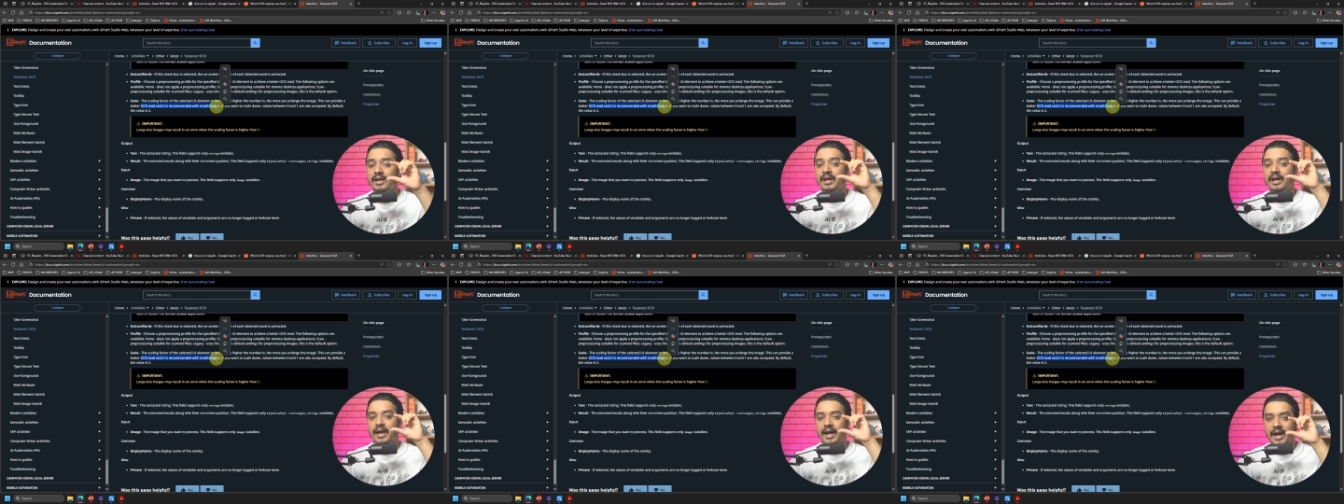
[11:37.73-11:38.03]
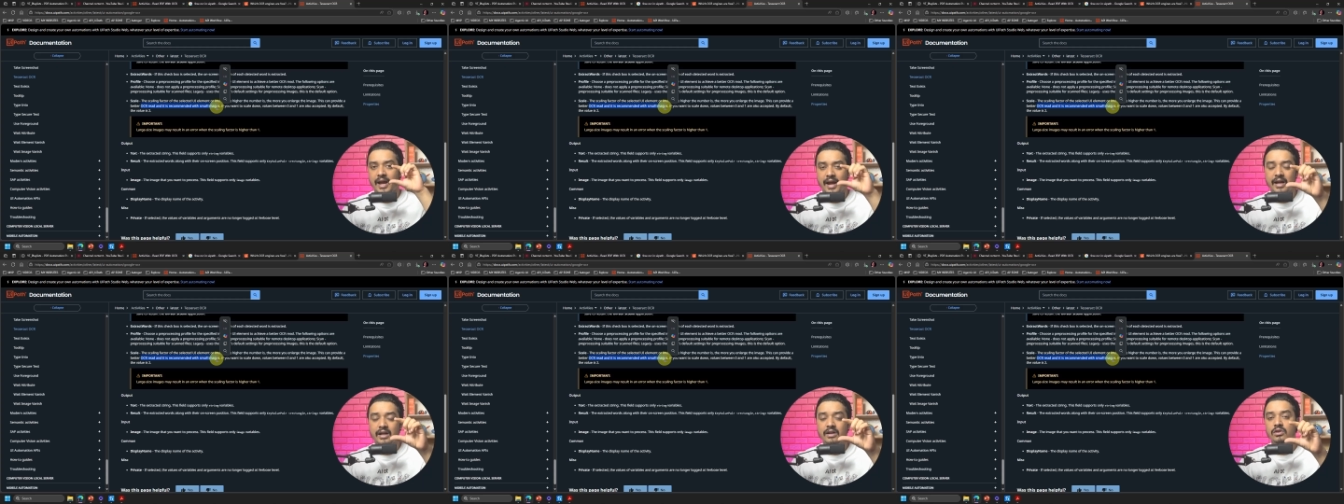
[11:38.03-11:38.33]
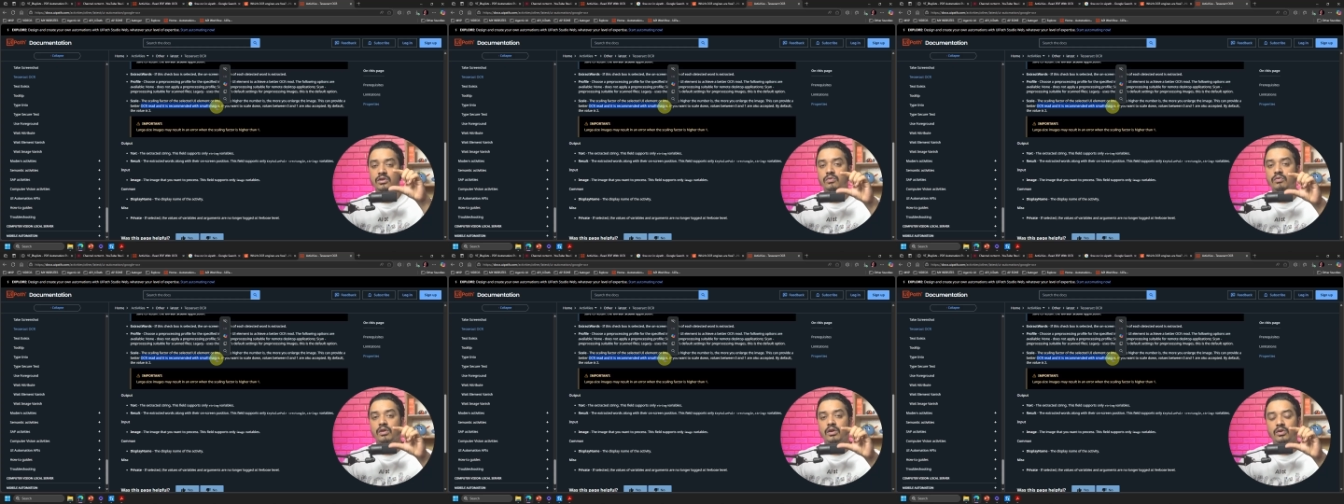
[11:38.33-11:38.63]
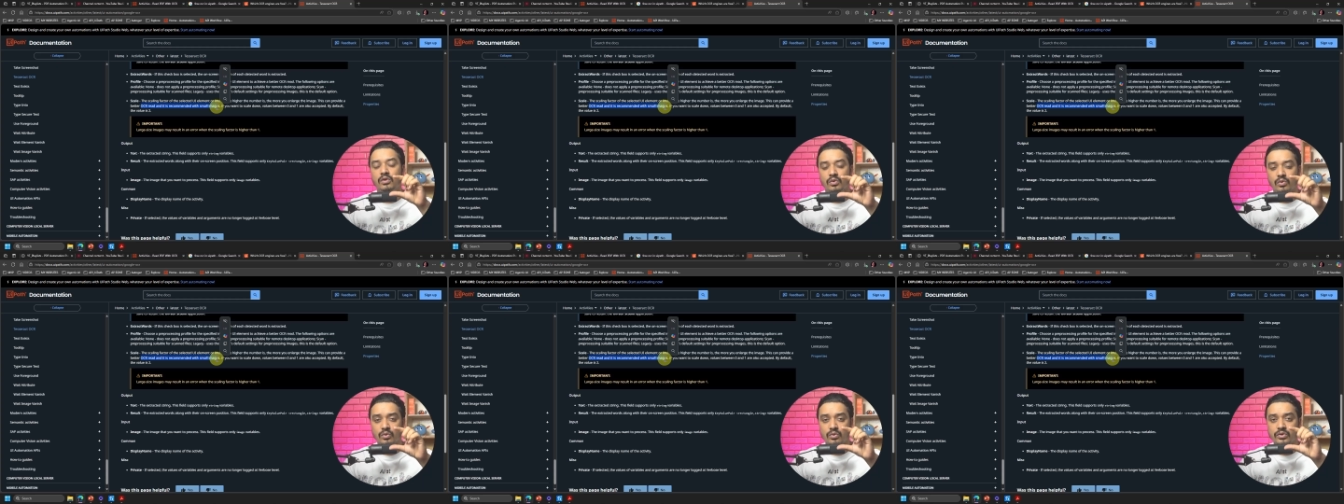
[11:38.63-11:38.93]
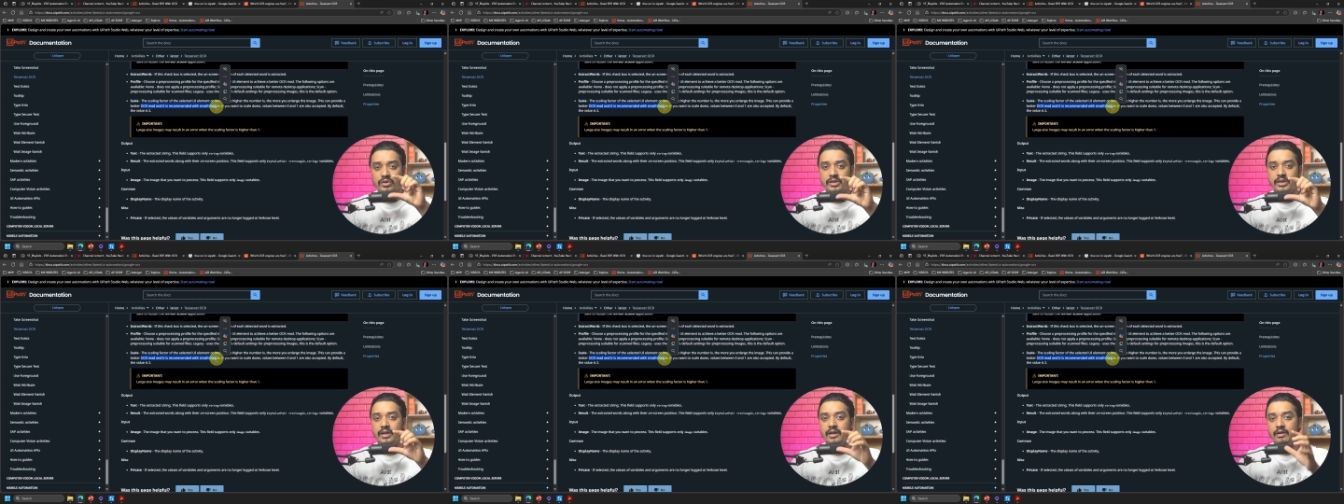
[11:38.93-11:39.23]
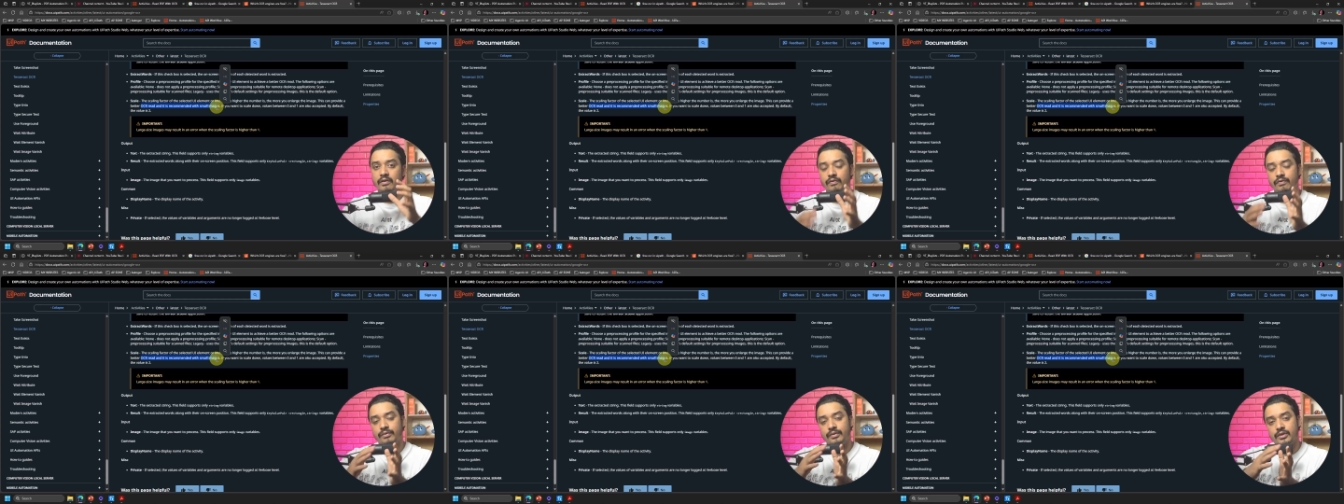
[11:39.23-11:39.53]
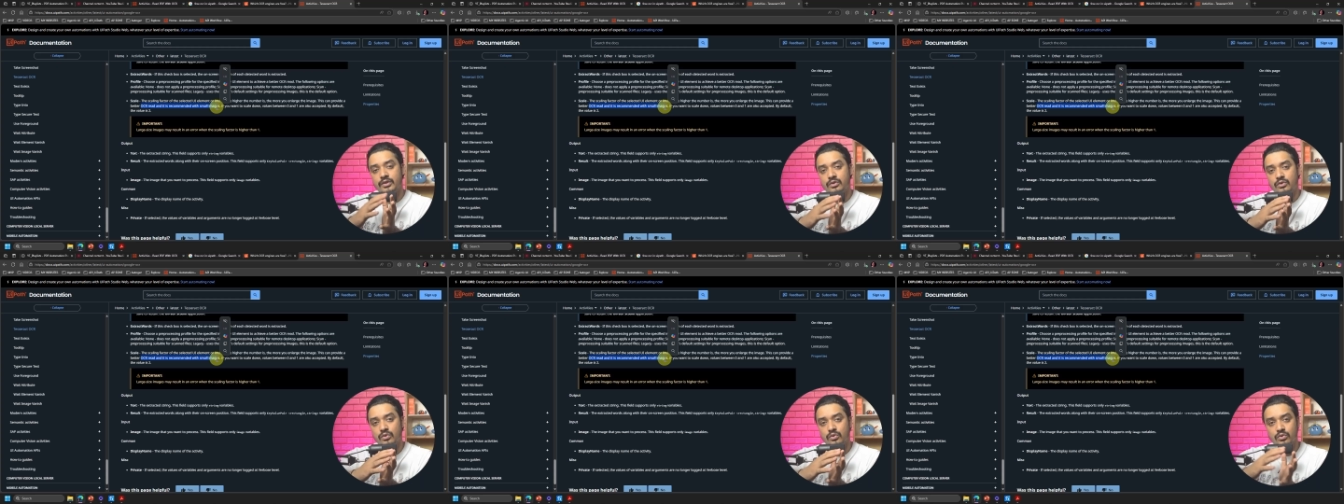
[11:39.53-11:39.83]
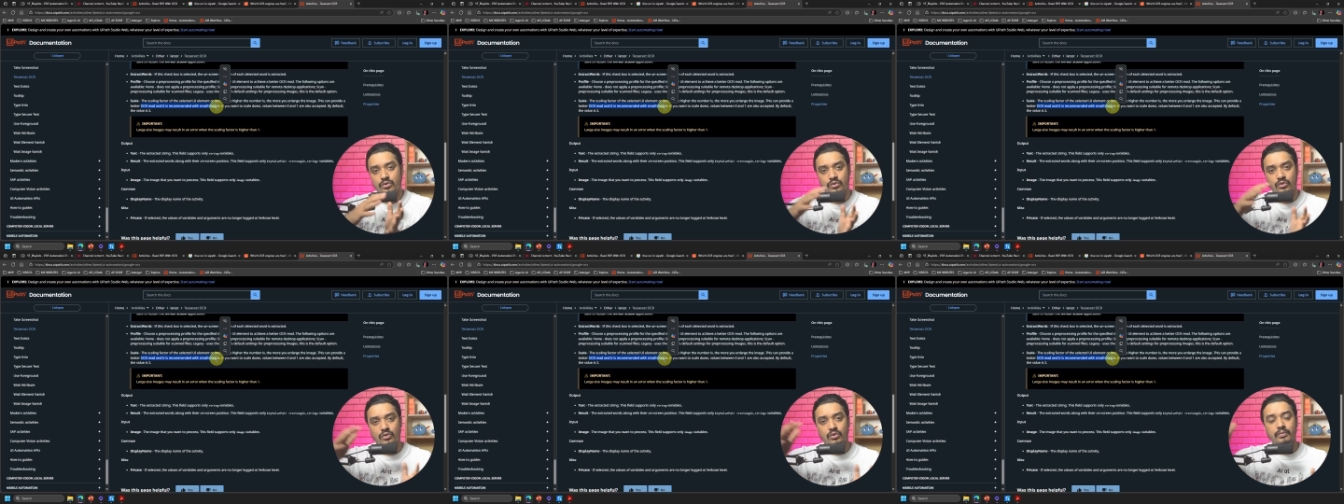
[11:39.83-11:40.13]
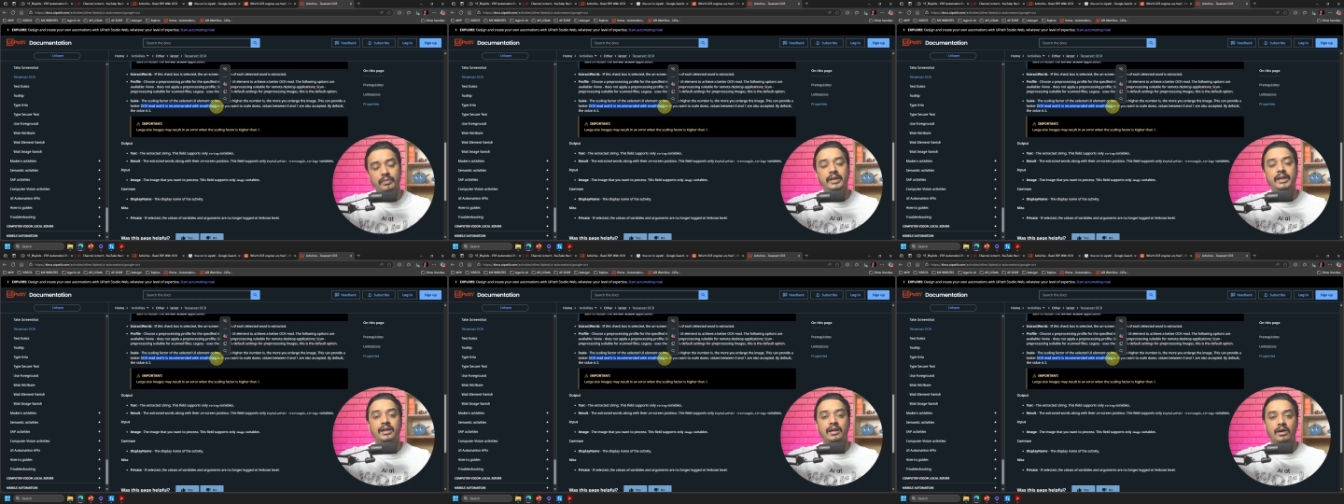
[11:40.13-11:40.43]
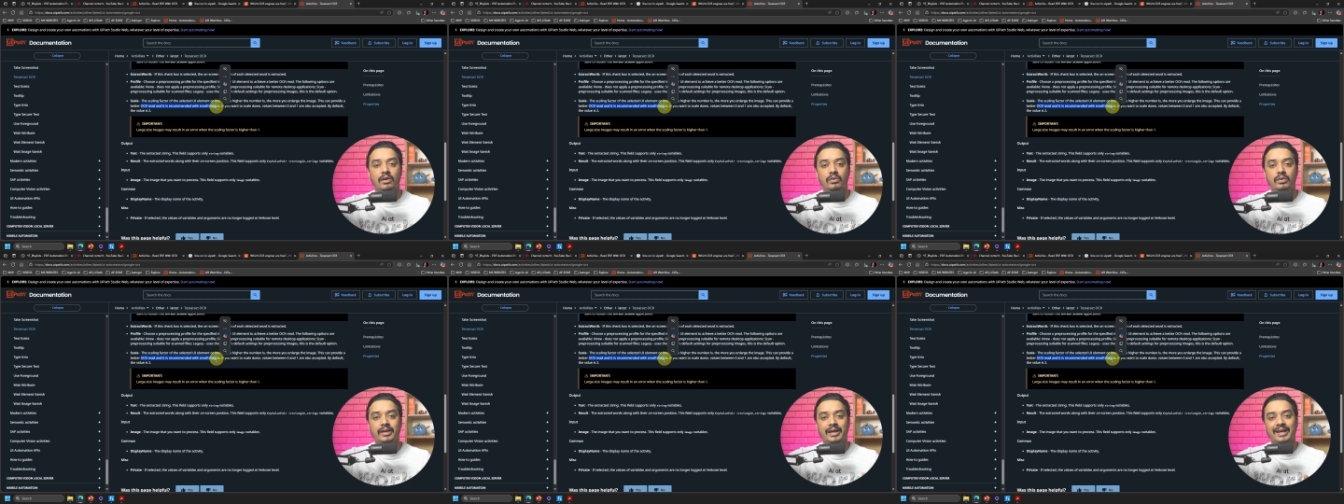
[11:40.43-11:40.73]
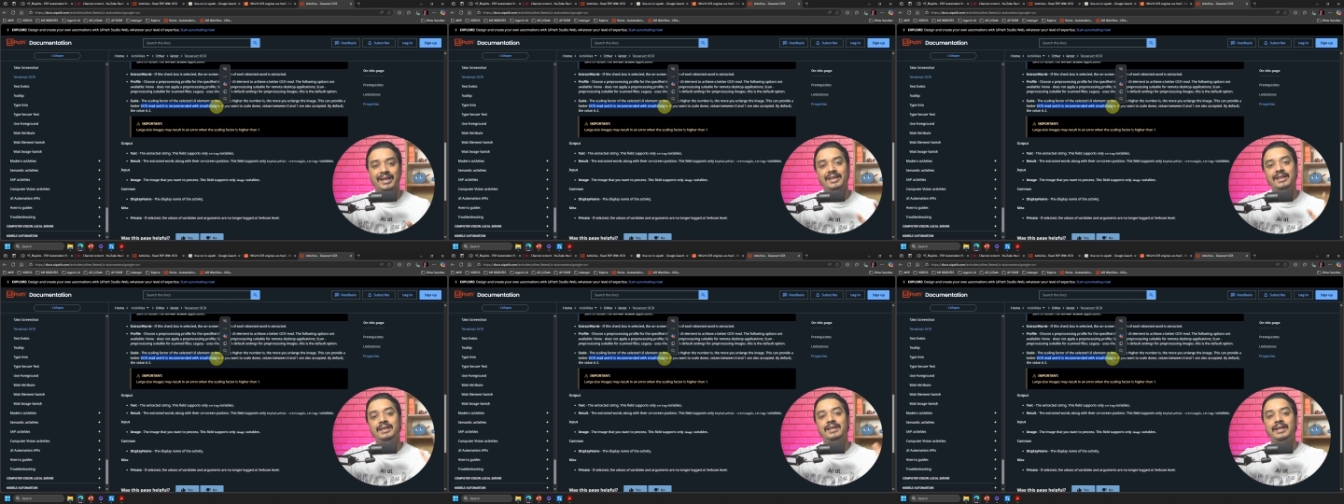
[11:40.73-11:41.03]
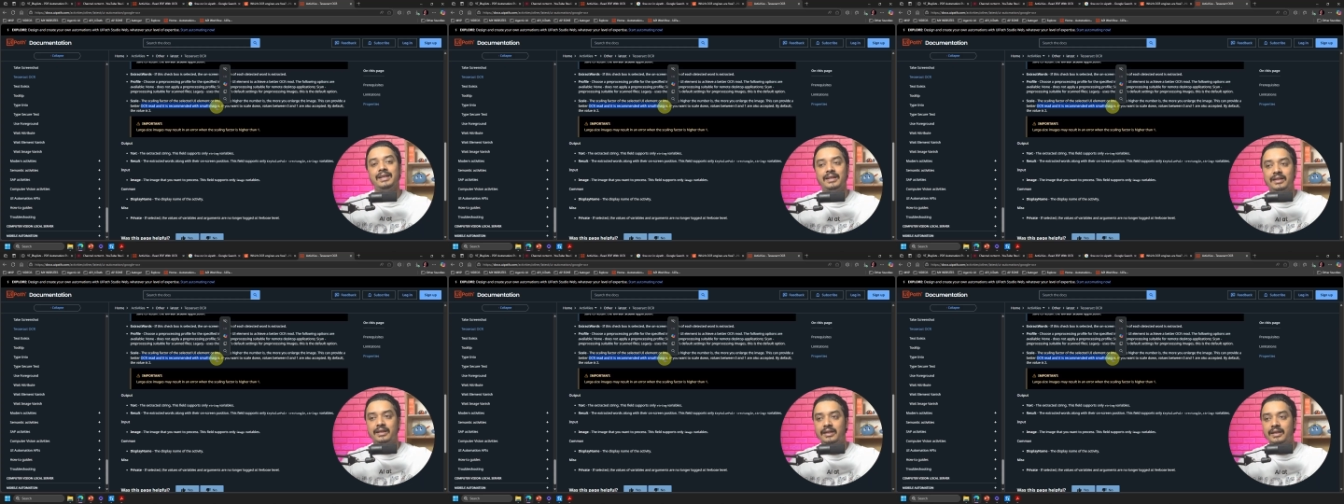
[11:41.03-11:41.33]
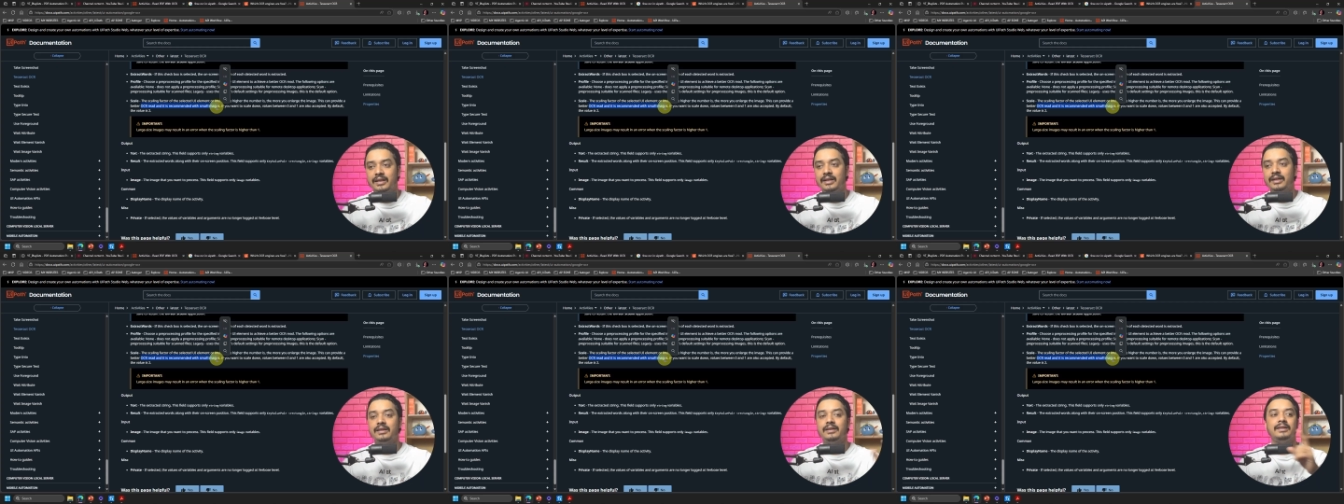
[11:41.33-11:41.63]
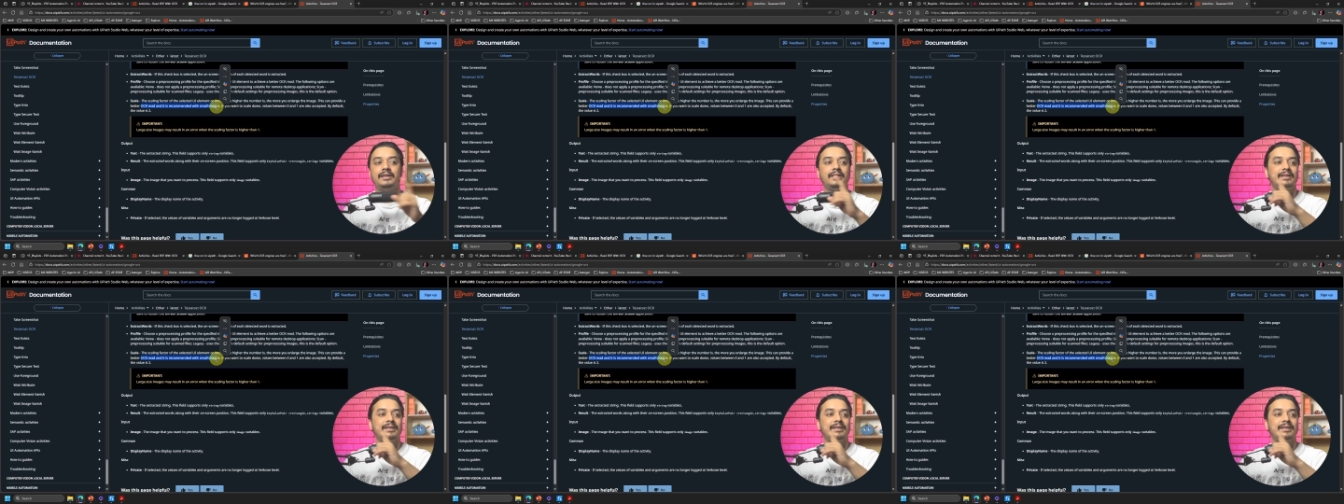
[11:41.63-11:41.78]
and you want OCR first to zoom it out and then read,